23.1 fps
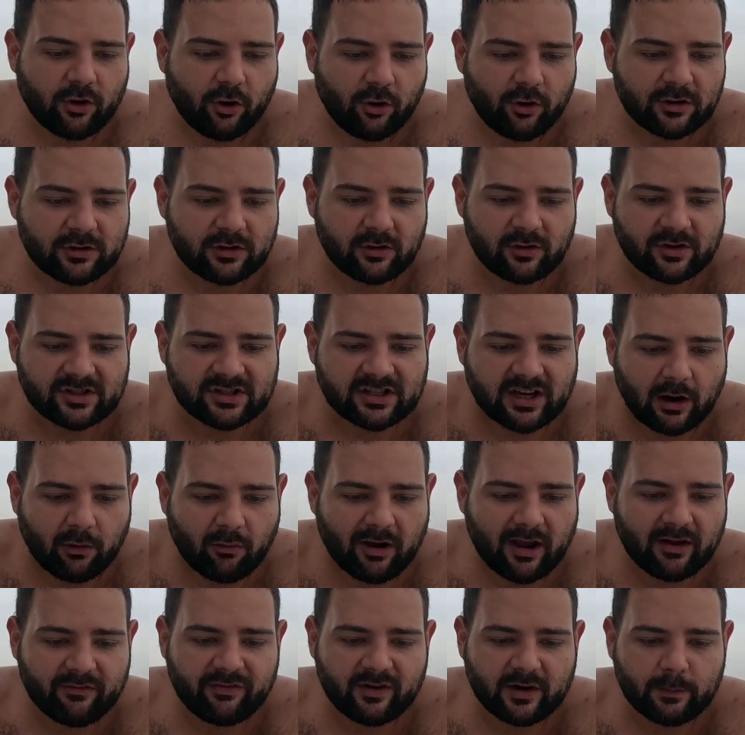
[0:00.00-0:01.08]
odors.
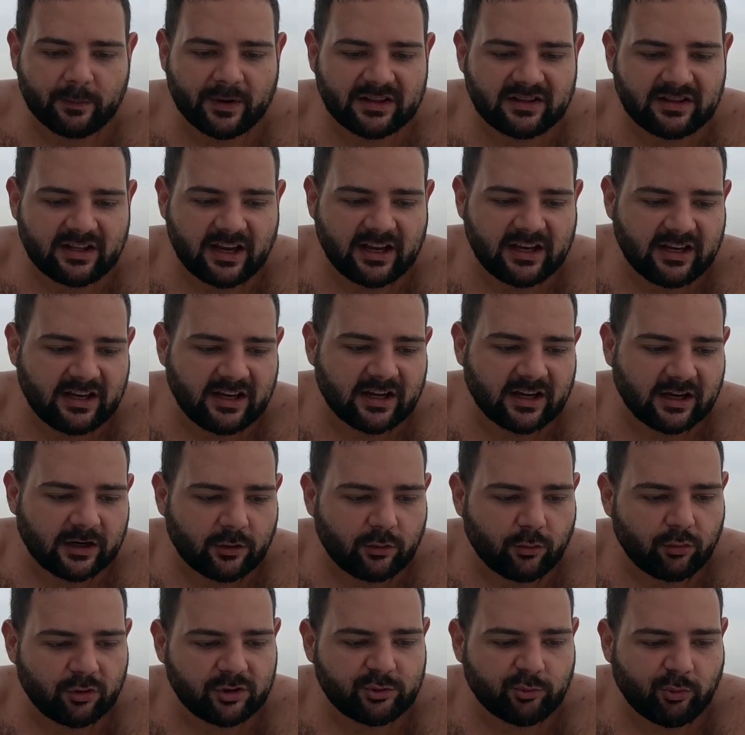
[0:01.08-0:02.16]
However, maintaining a
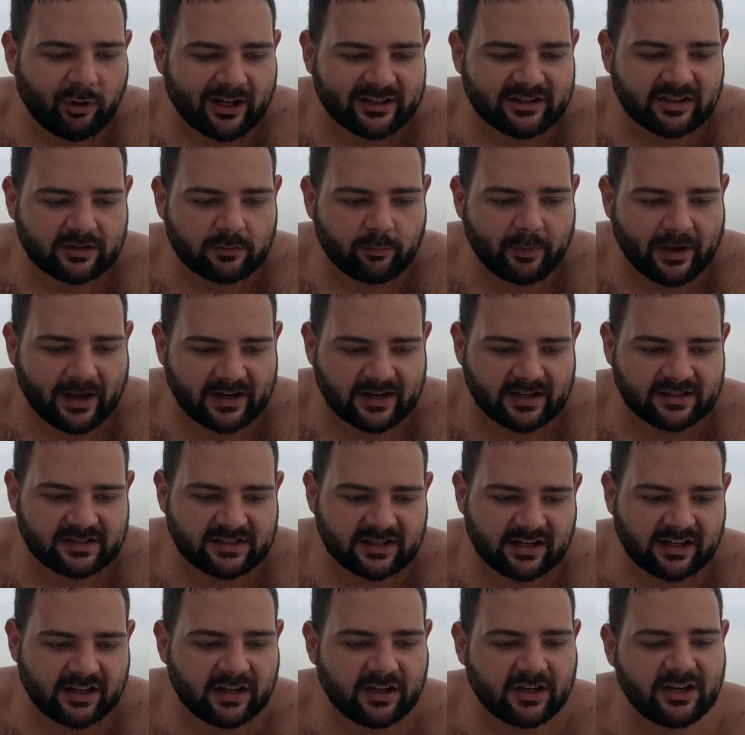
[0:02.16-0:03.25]
good water balance
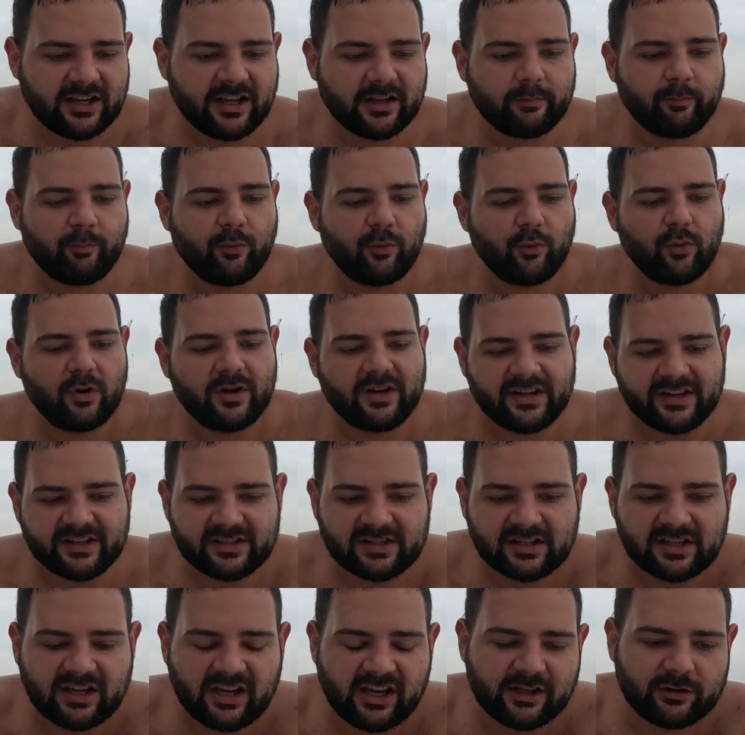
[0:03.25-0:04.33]
and a clear pool
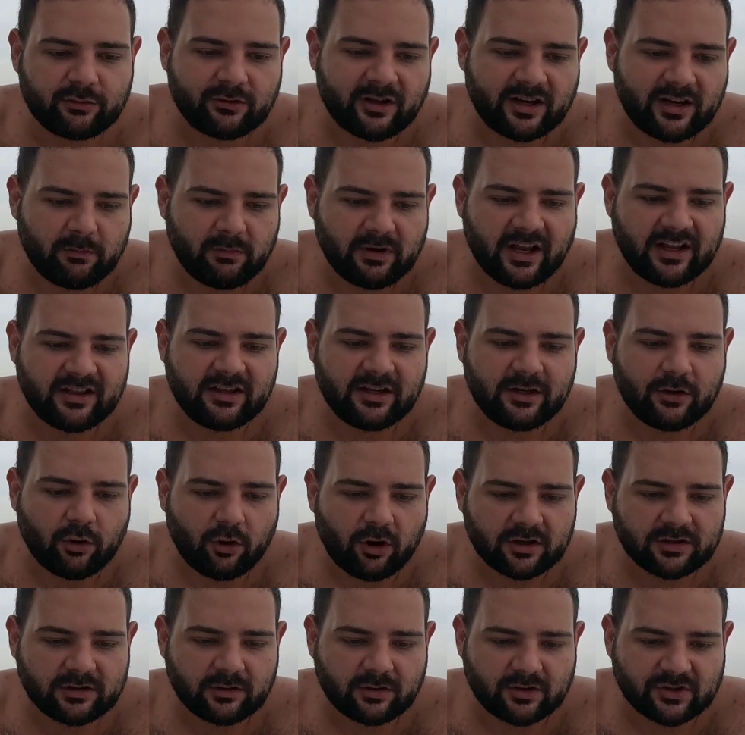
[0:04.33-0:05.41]
is key to eliminating
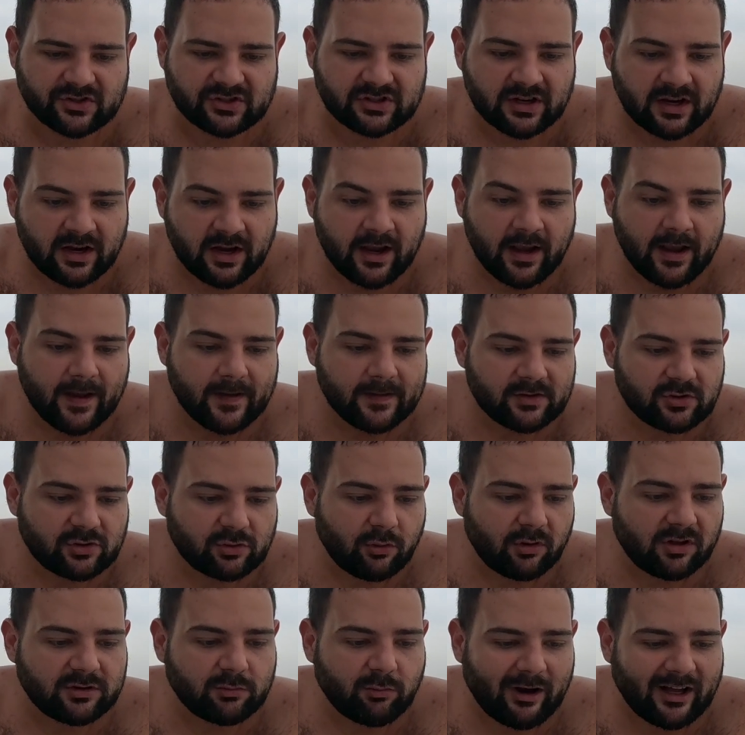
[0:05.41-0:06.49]
odors.
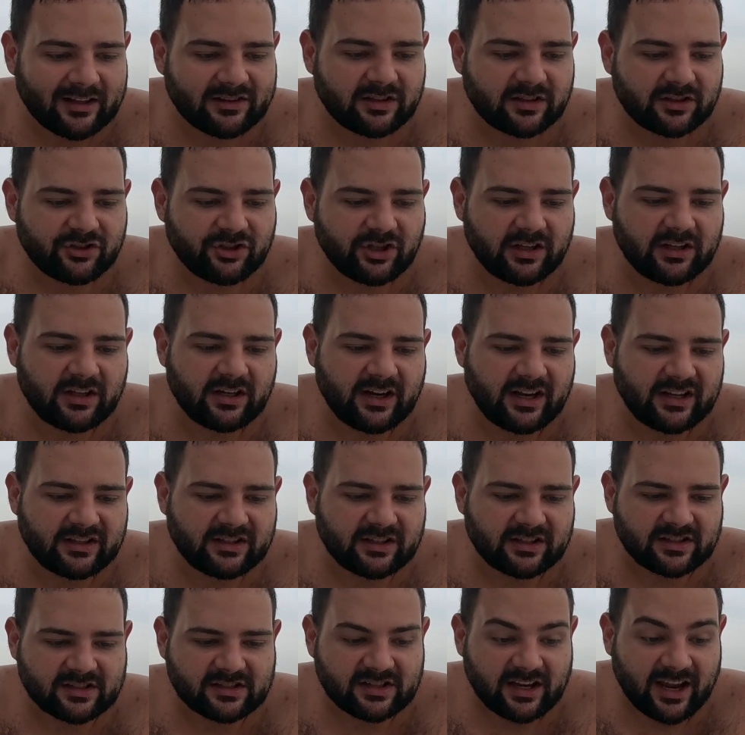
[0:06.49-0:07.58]
Salt water
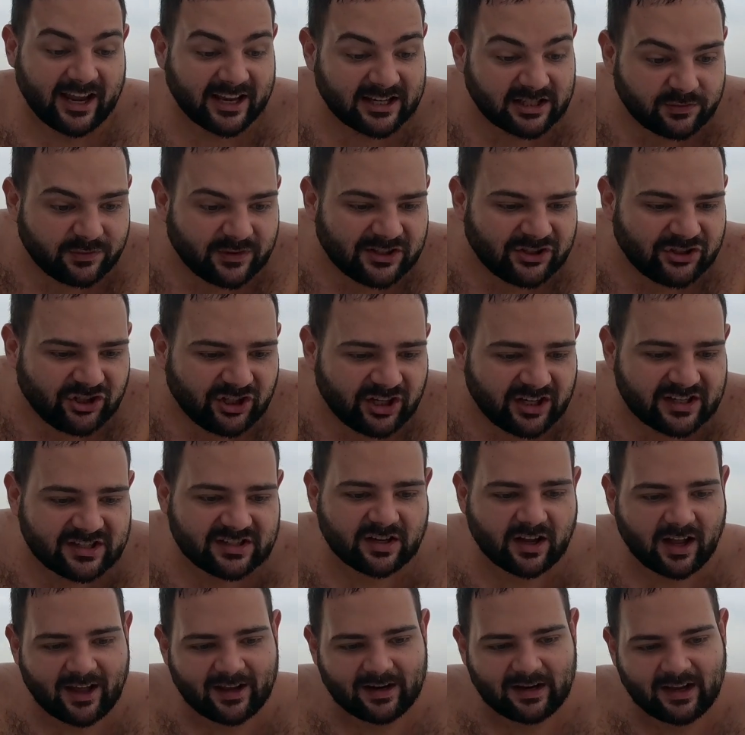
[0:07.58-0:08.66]
generators,
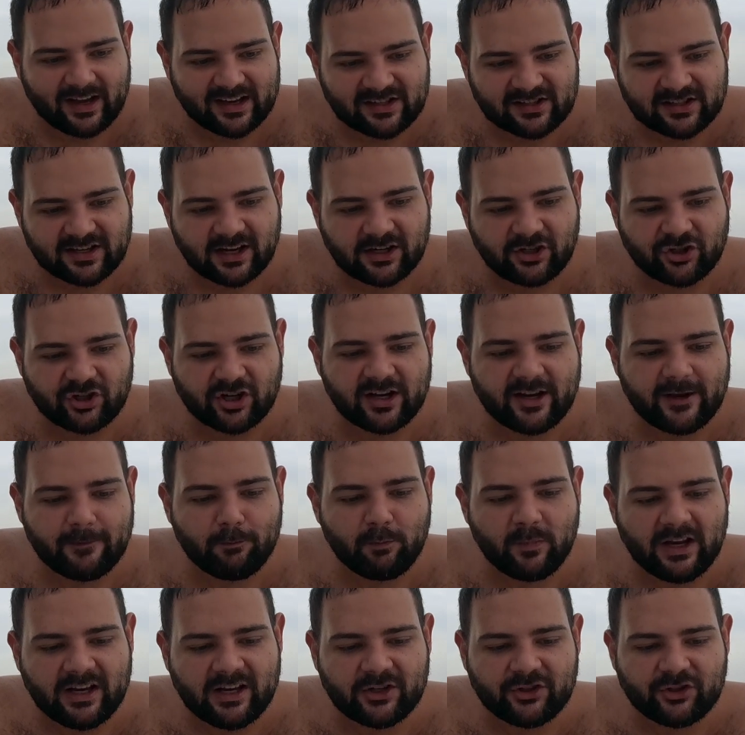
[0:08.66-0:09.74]
SVGs, are essentially
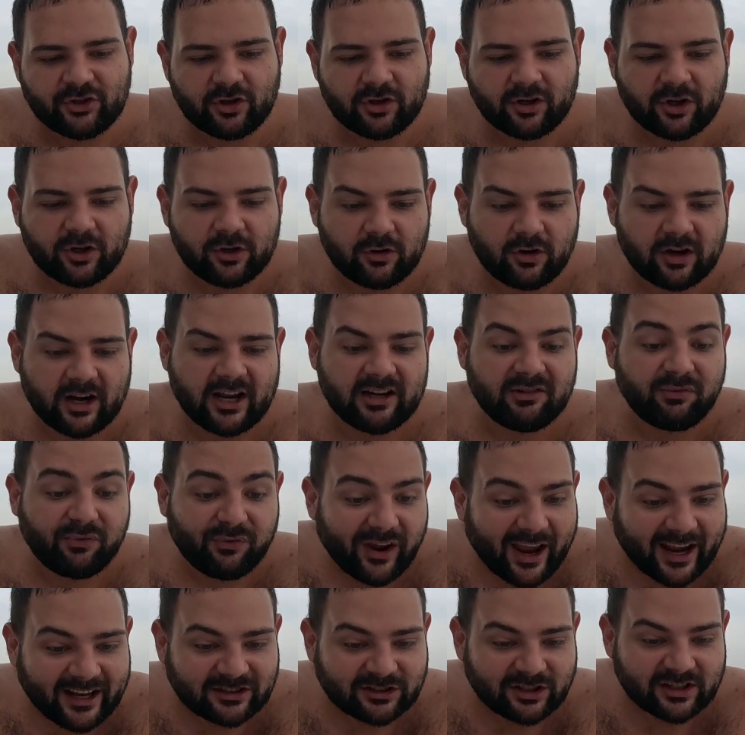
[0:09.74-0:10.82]
miniature chlorine
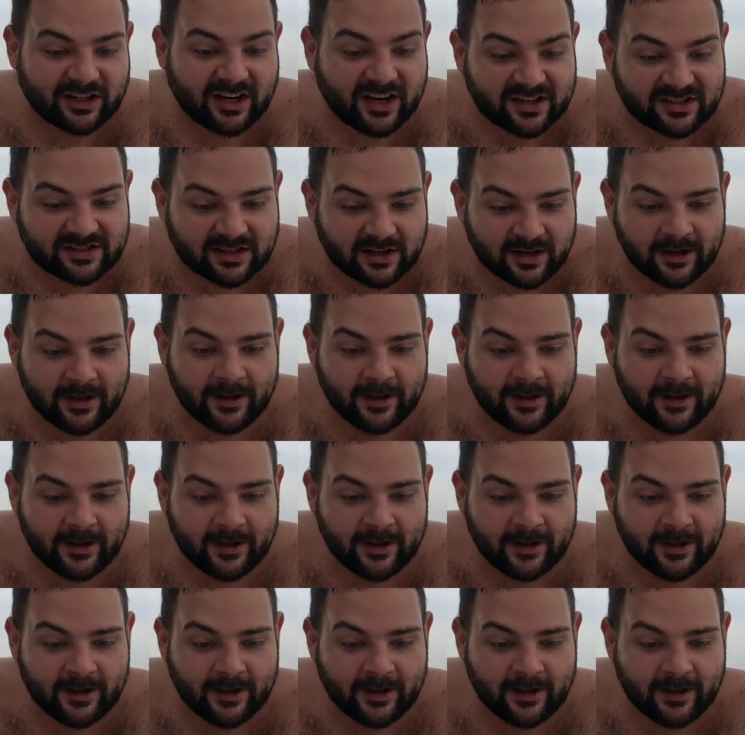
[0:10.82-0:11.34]
factories.